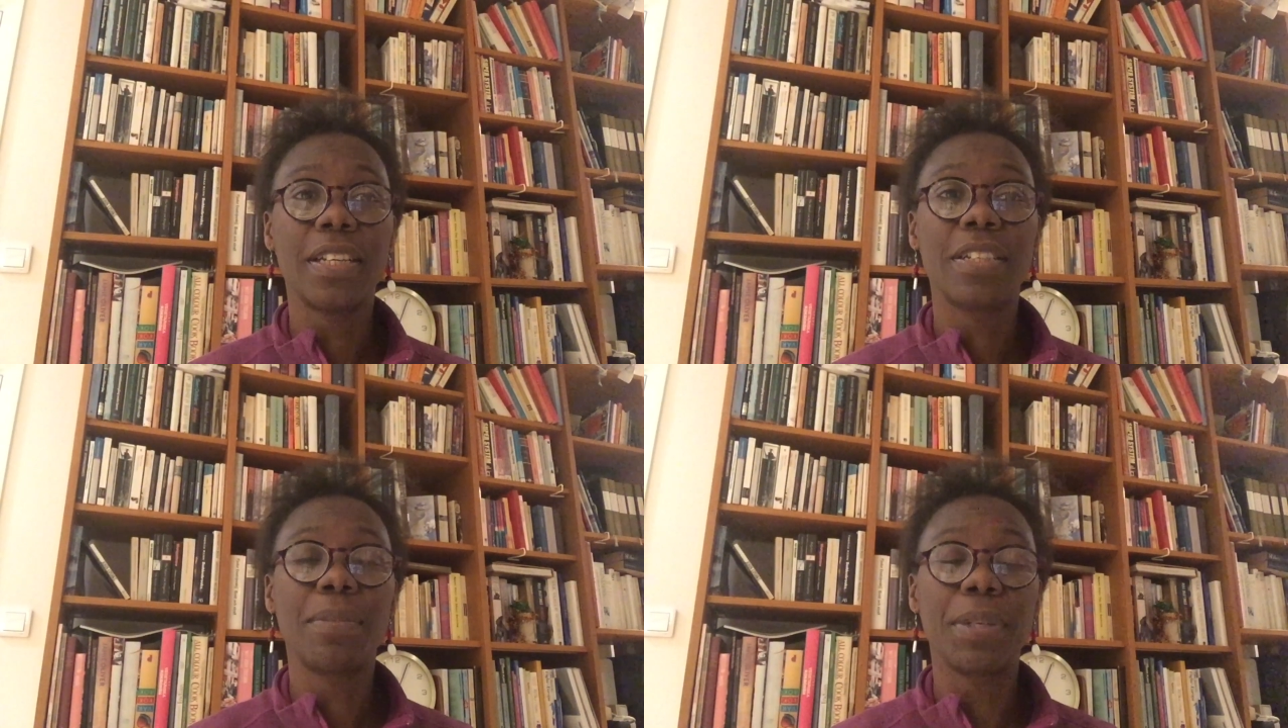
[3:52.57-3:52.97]

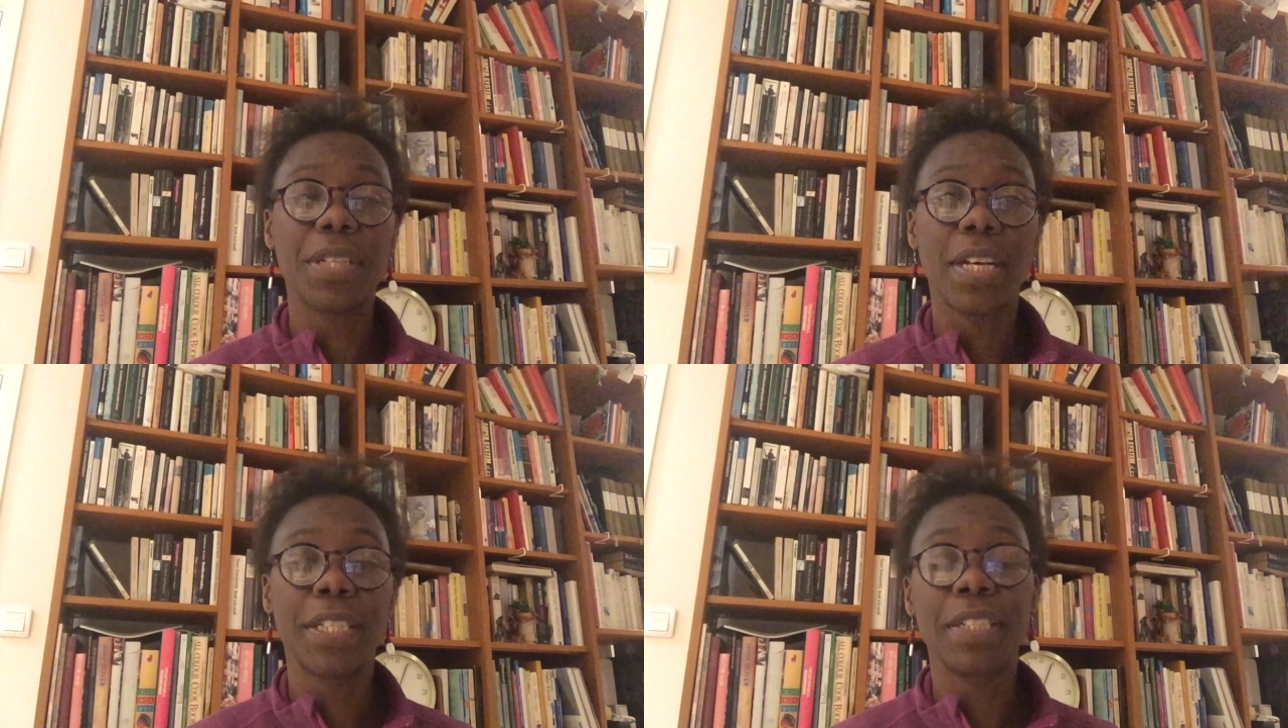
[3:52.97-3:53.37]
some
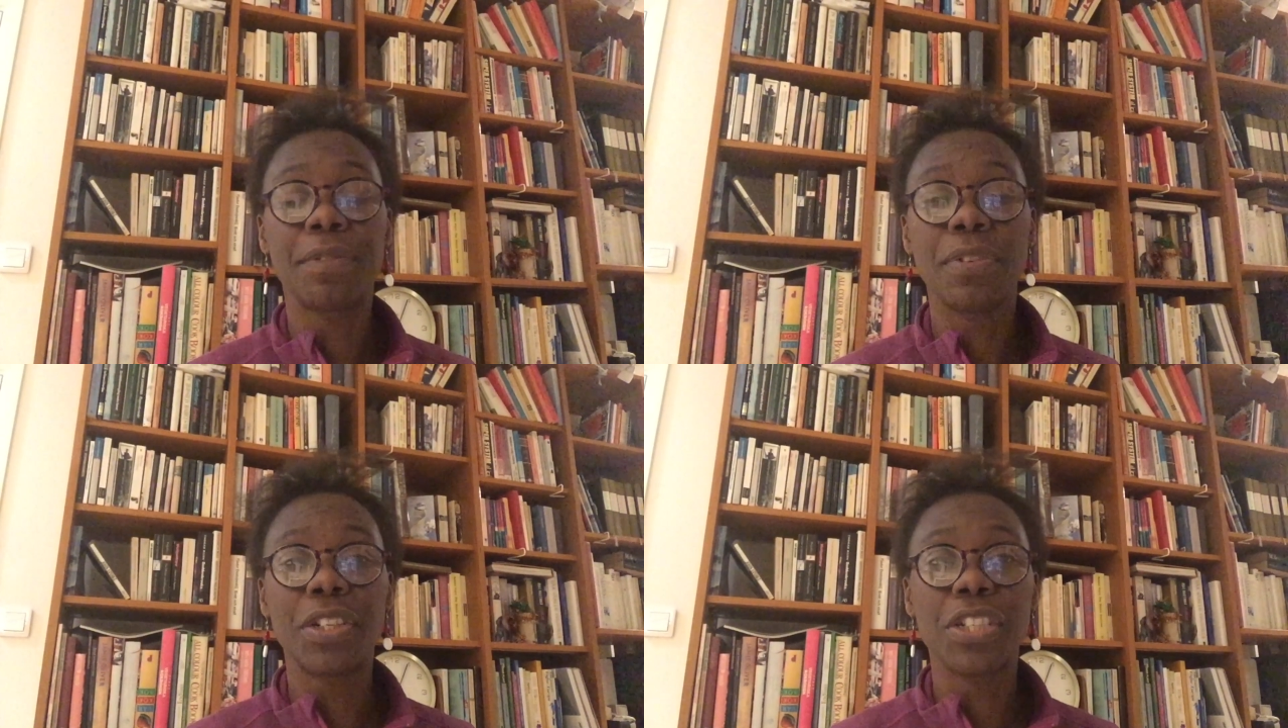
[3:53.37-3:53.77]
underhand
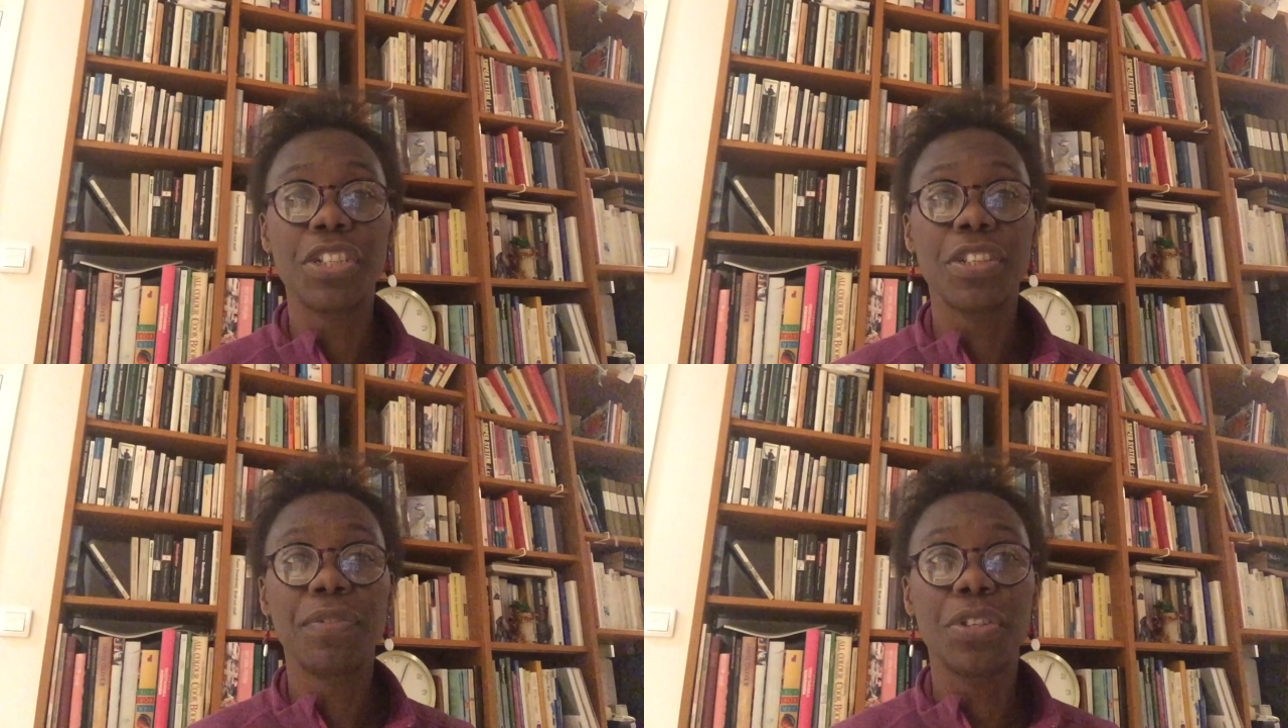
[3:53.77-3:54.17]
advantage
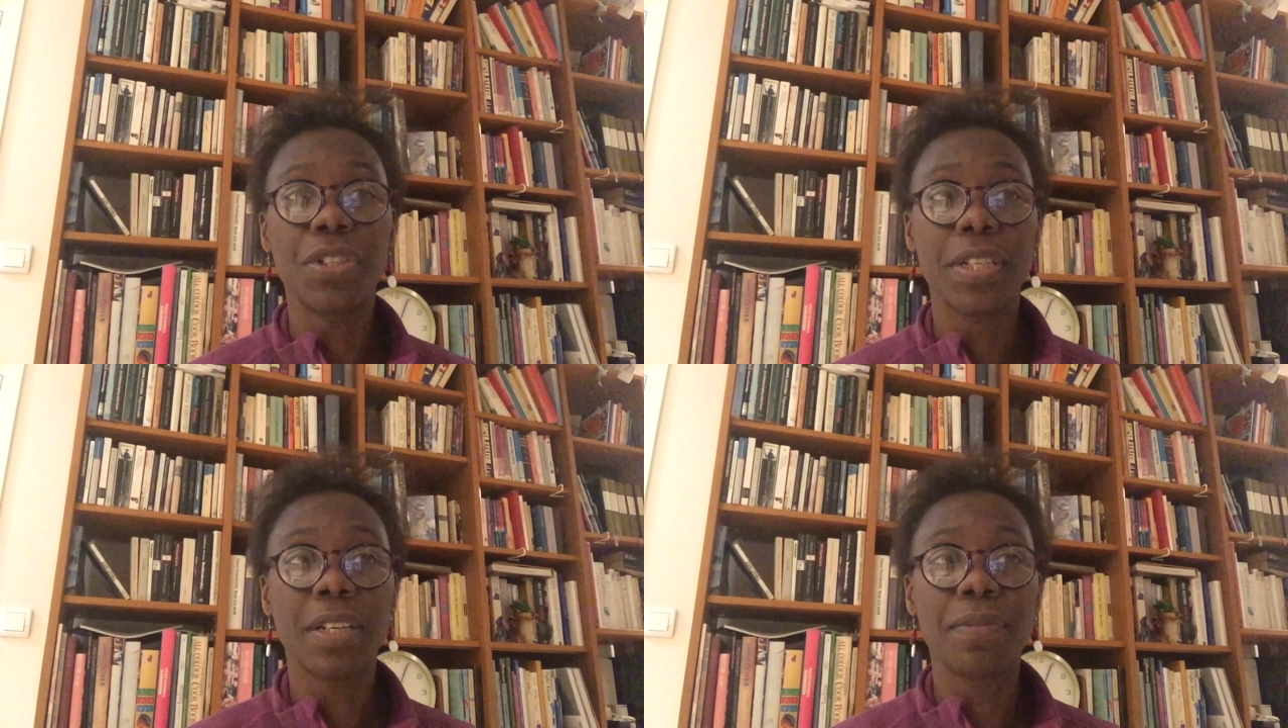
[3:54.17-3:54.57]
in the
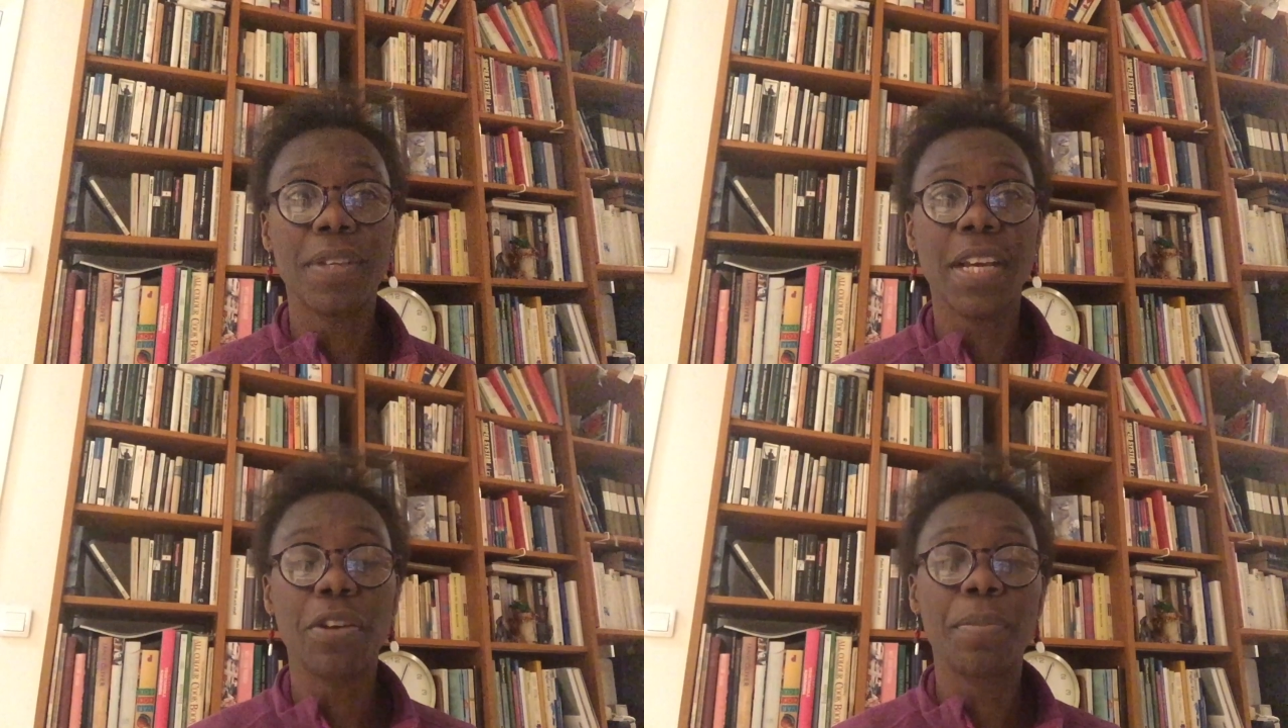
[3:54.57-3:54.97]
future if
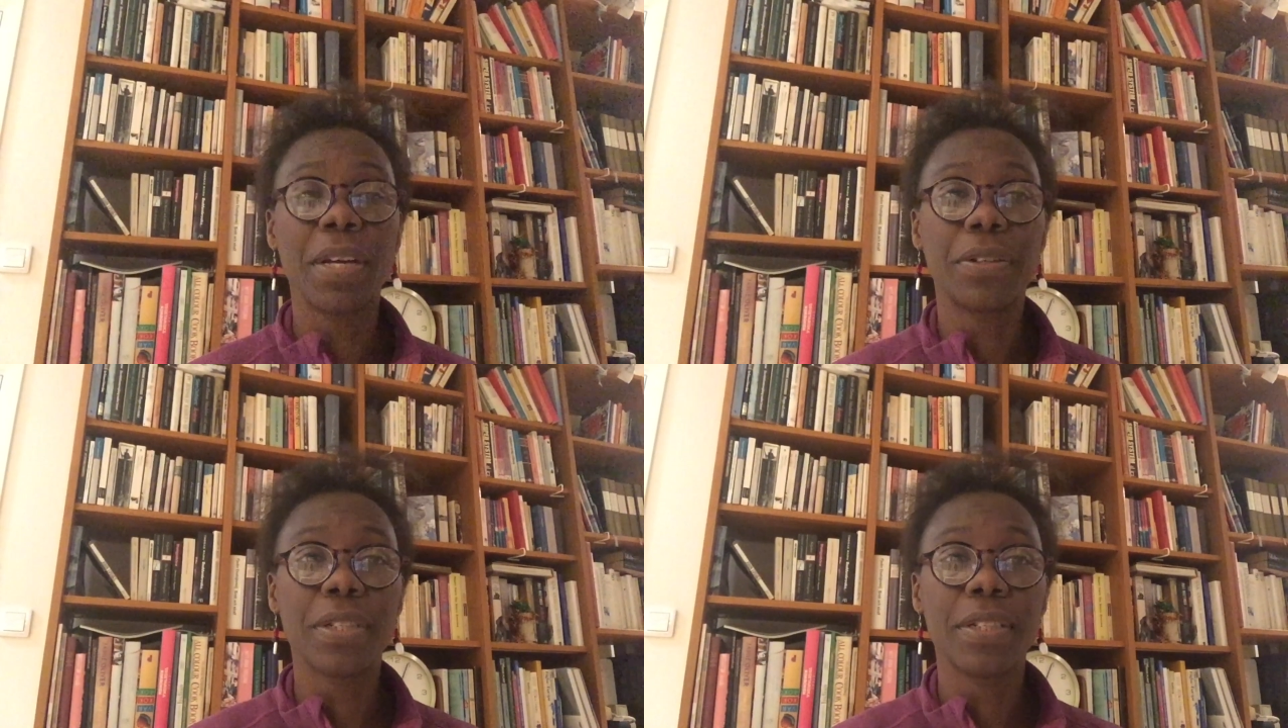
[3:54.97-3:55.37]
they help
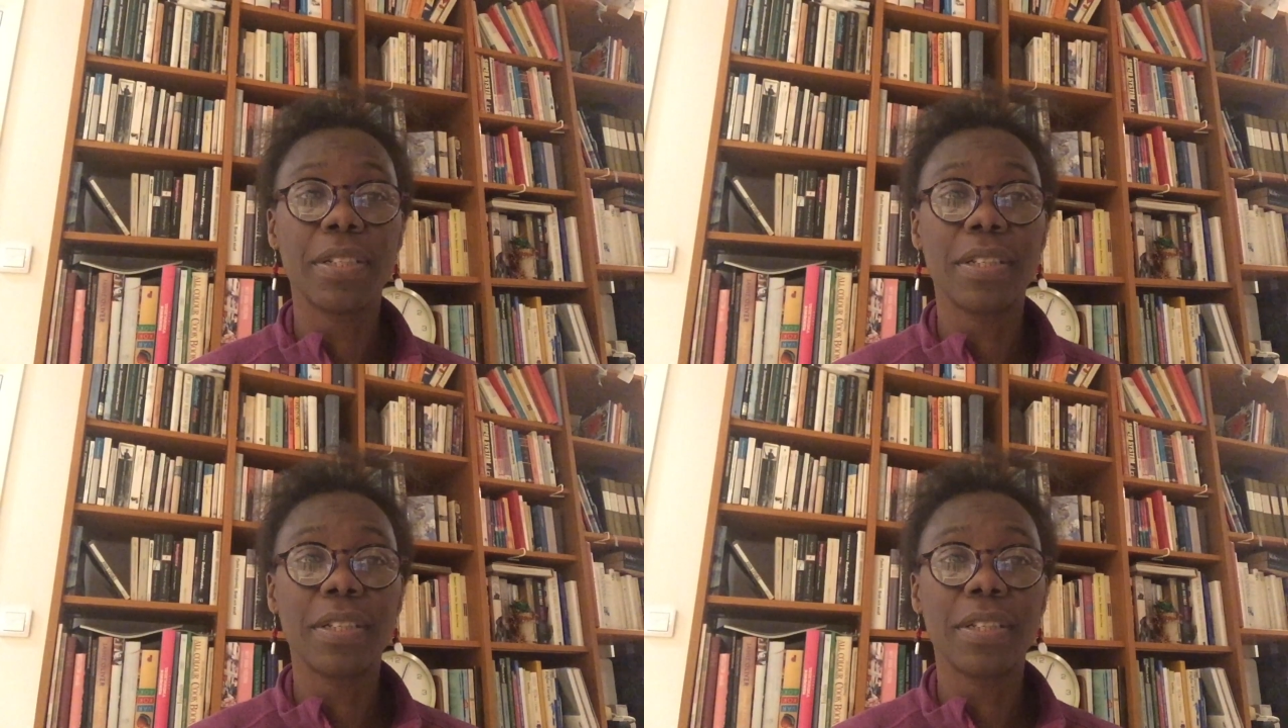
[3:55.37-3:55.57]
out